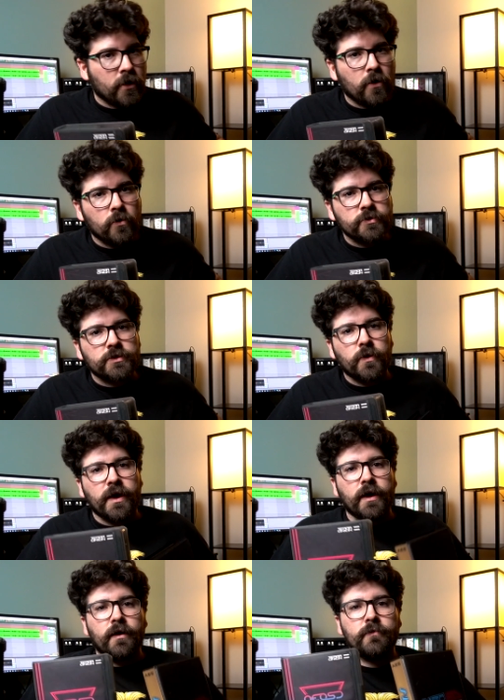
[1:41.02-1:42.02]
I also
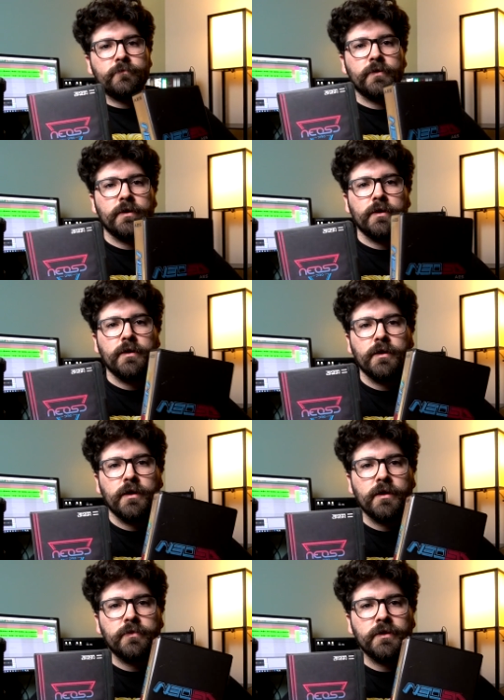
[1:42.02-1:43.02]
have
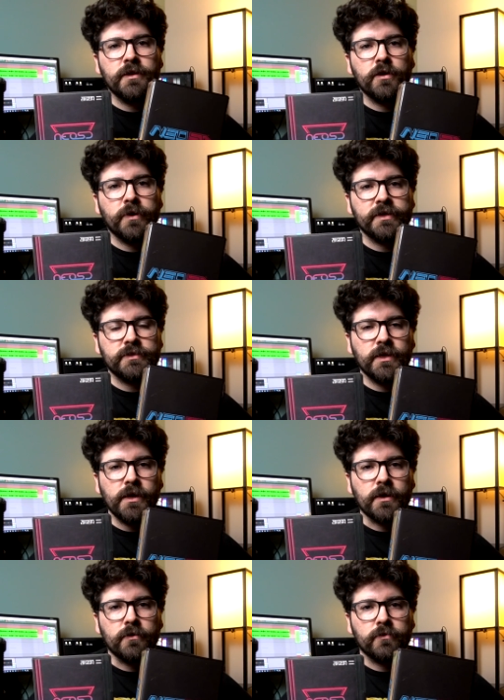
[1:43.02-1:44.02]
the Neo
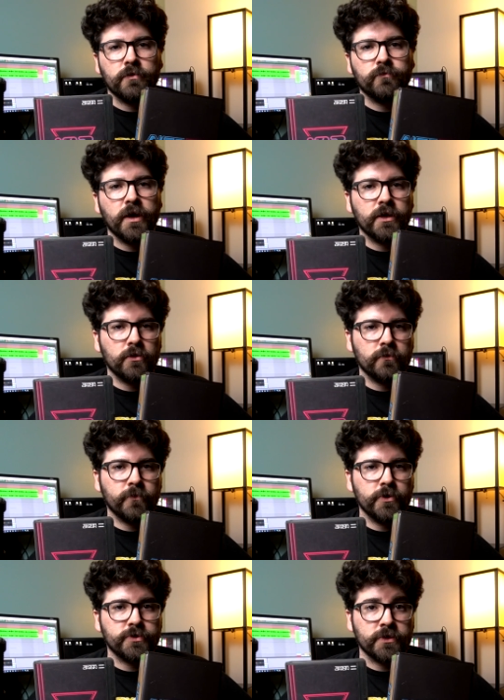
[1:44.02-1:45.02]
SD, the regular
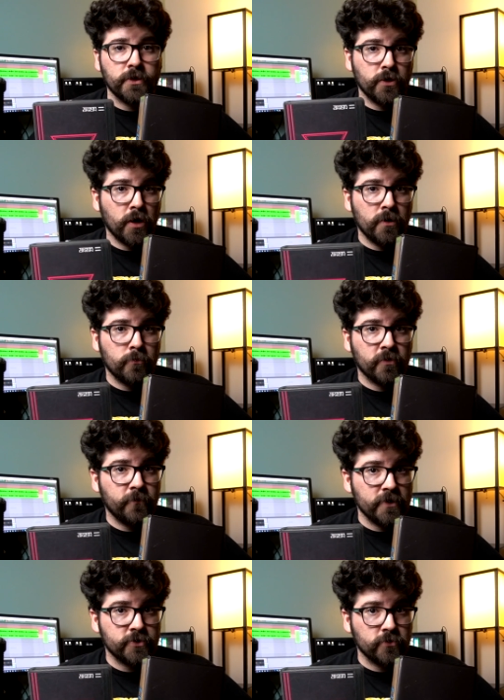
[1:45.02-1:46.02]
version, the
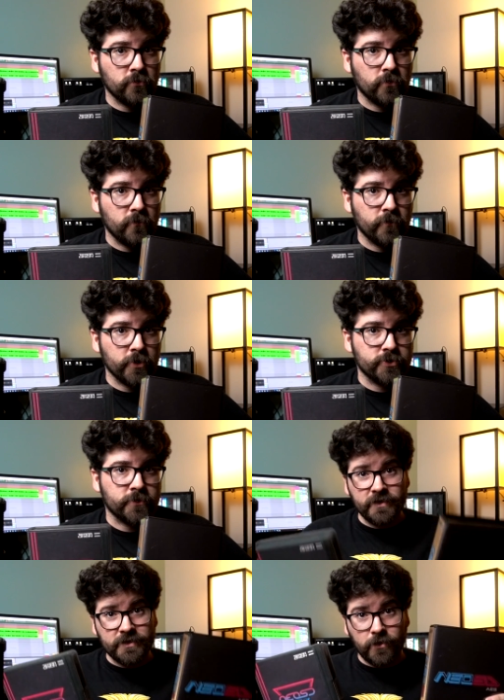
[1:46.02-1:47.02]
non-professional
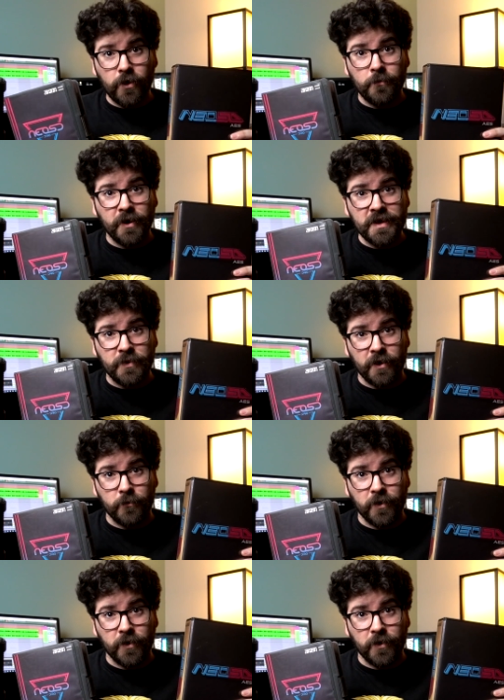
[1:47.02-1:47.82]
version. This is a lot of money, by the